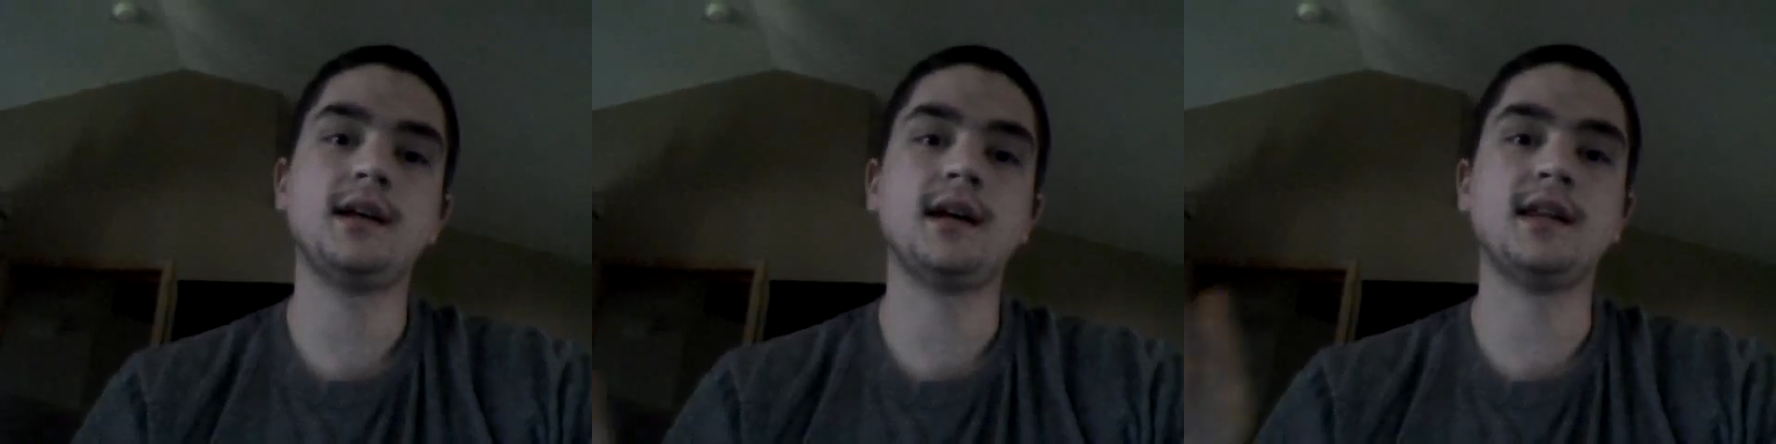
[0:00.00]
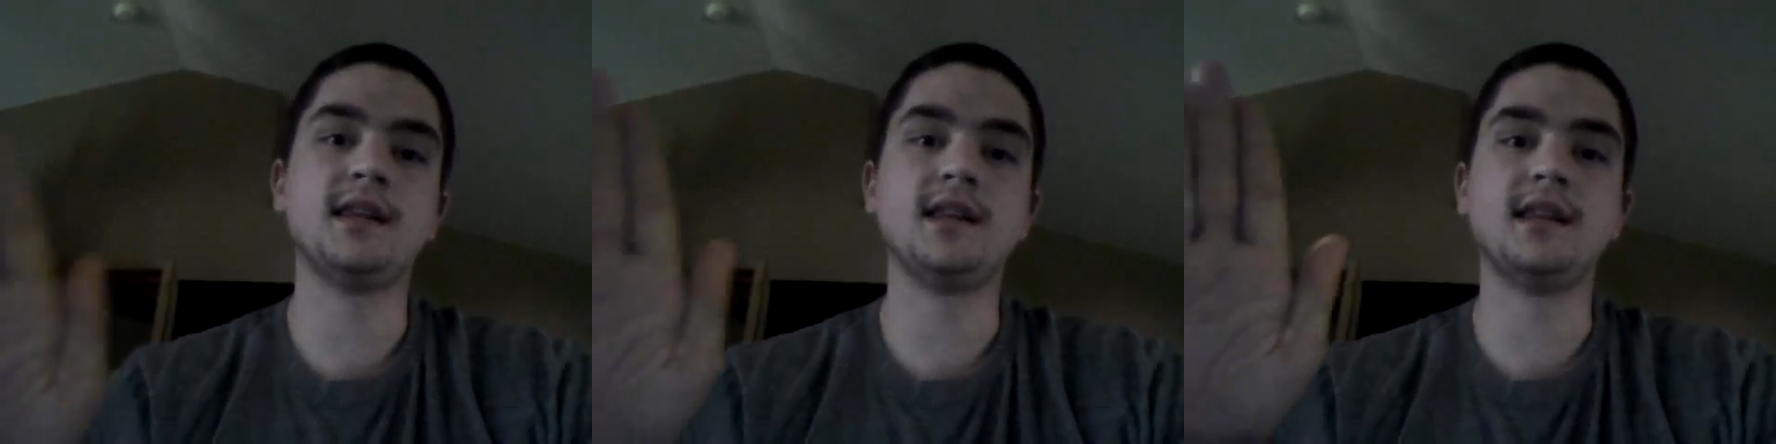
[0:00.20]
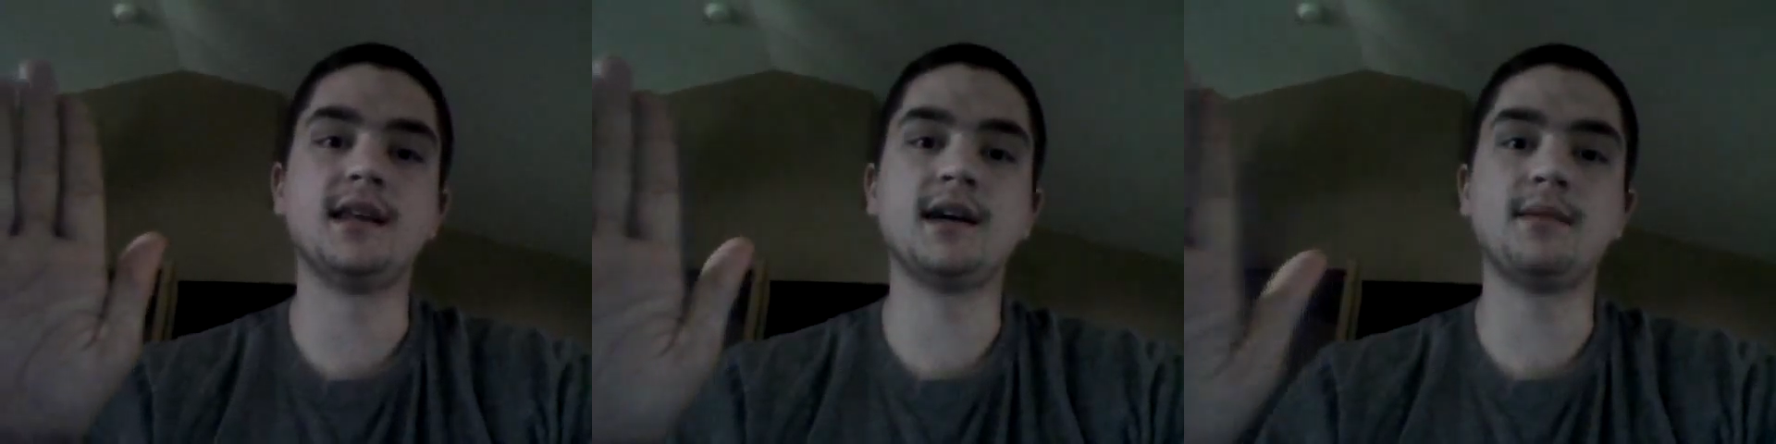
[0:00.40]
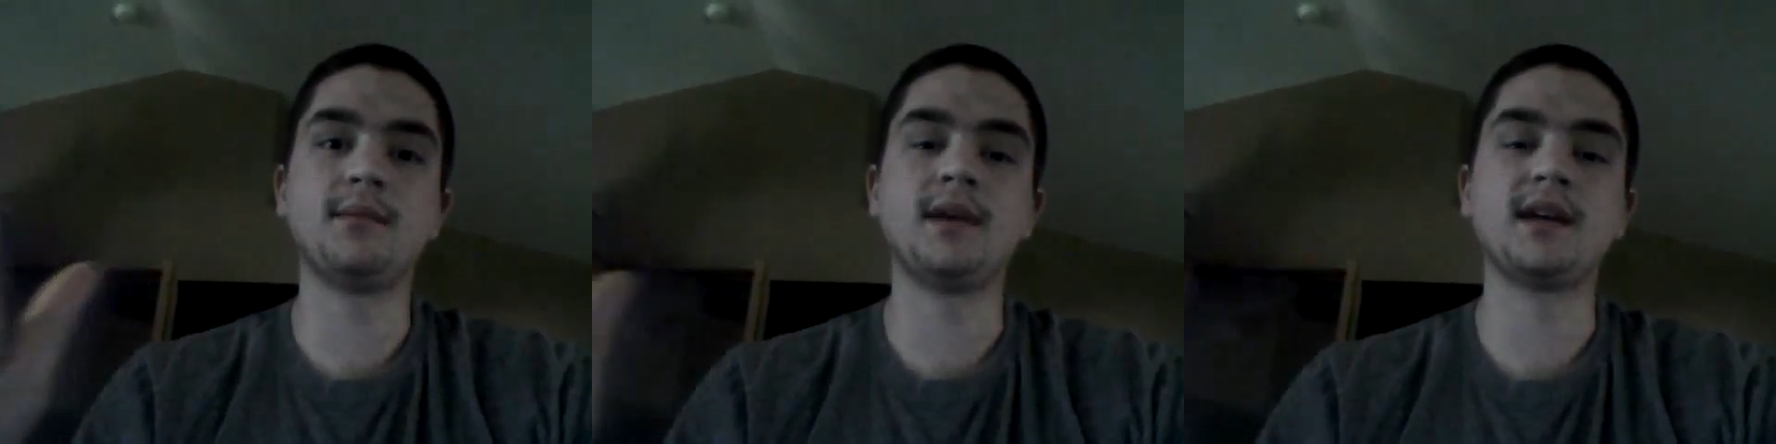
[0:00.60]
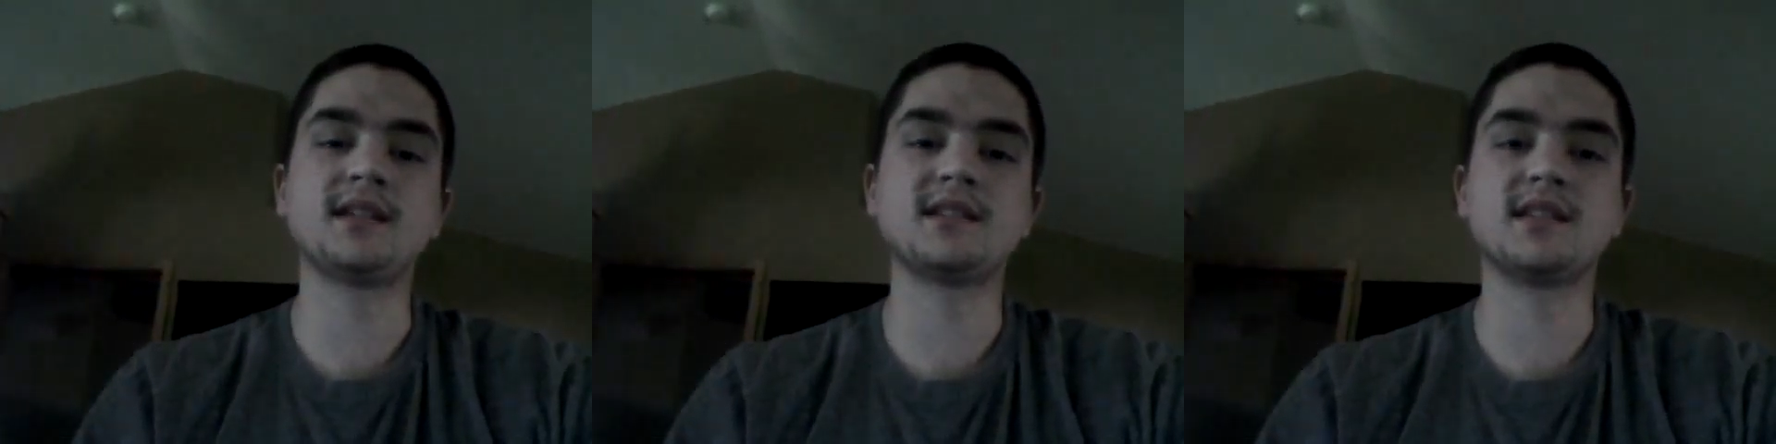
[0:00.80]
and then that
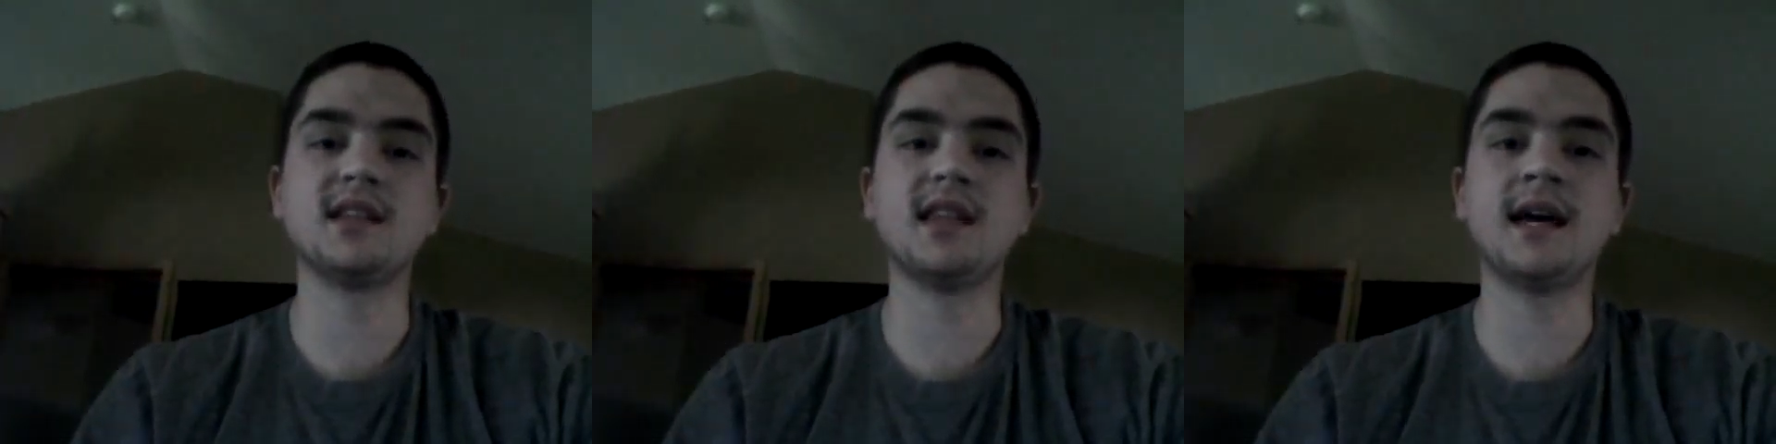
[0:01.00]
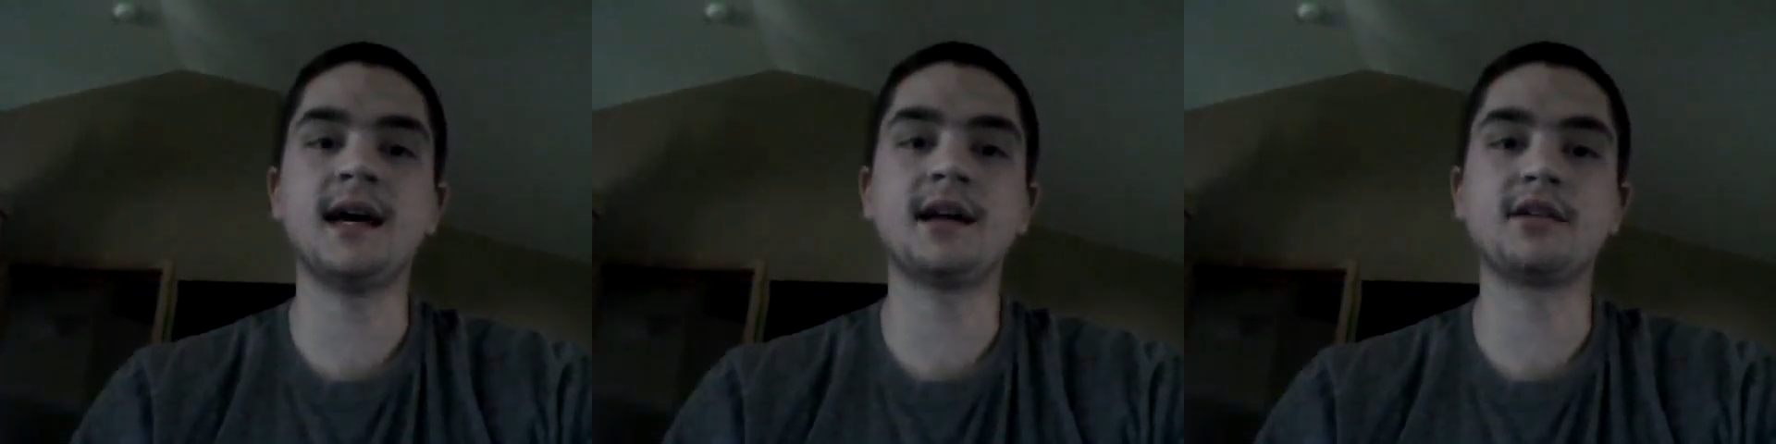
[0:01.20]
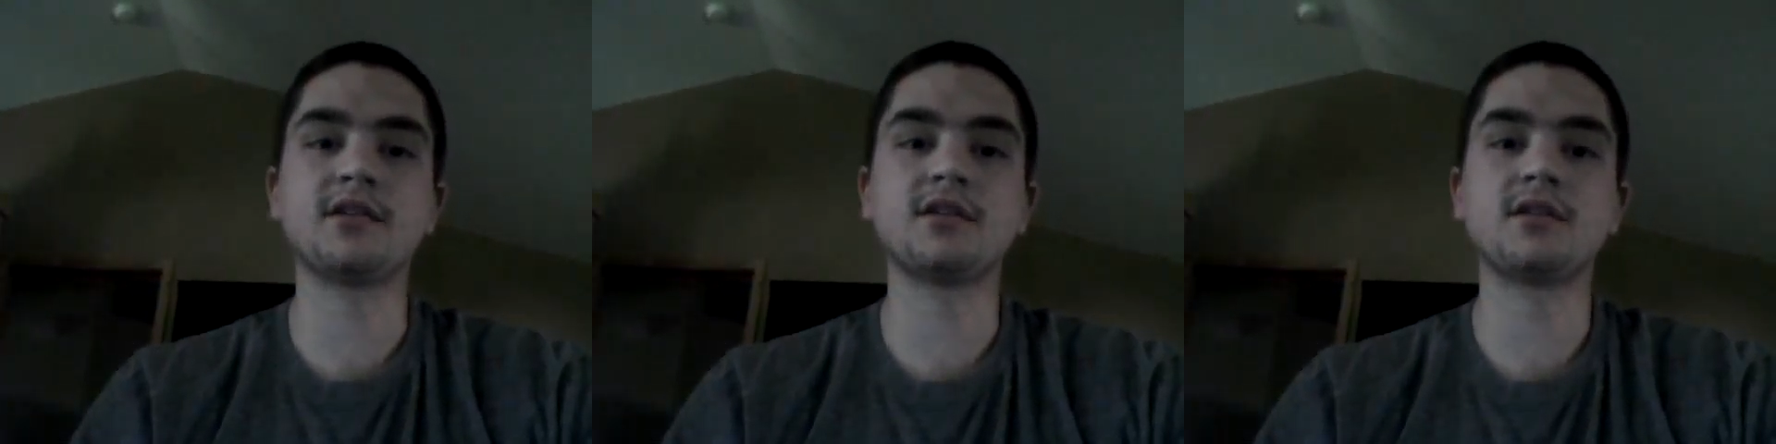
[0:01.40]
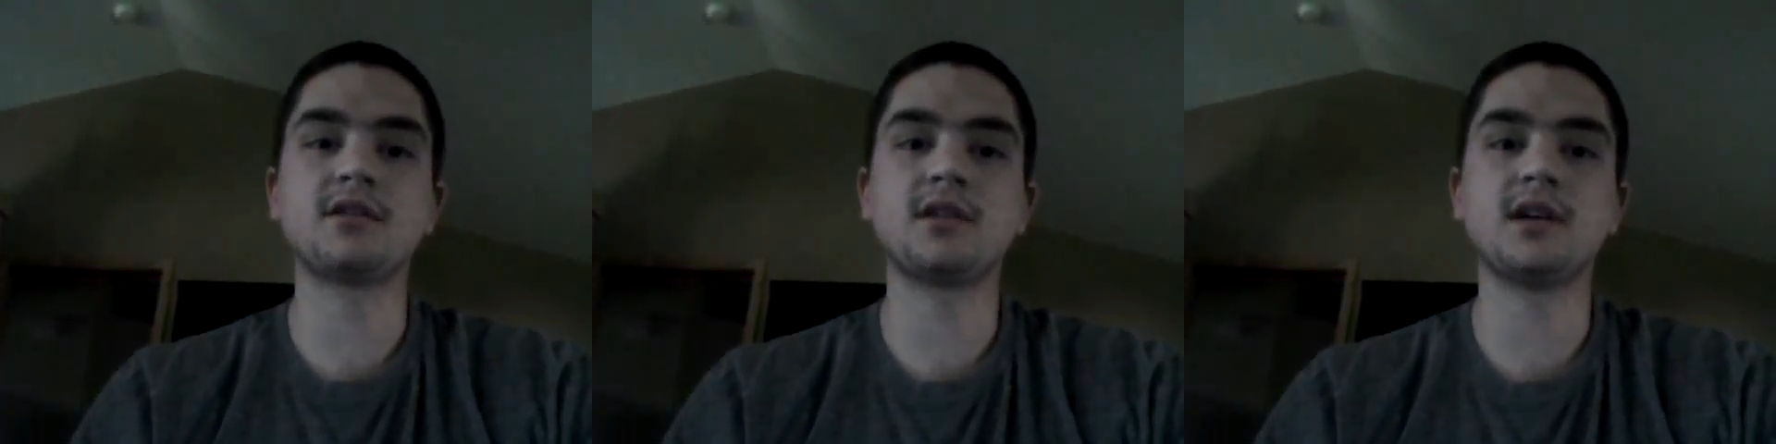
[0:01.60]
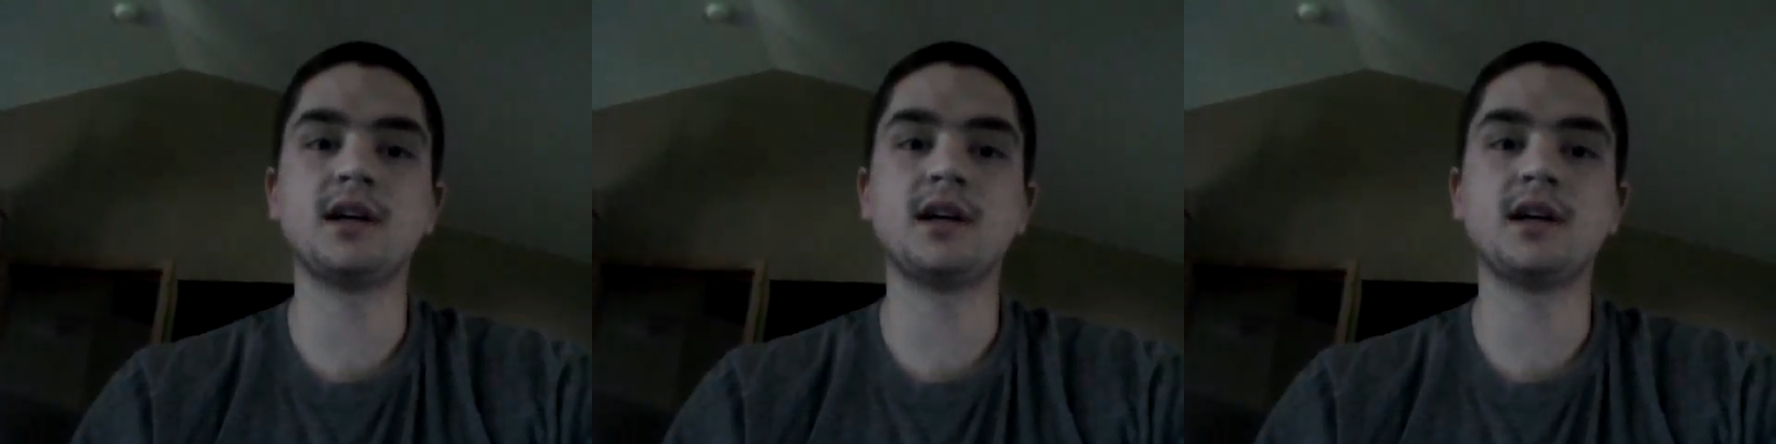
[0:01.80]
makes the ladder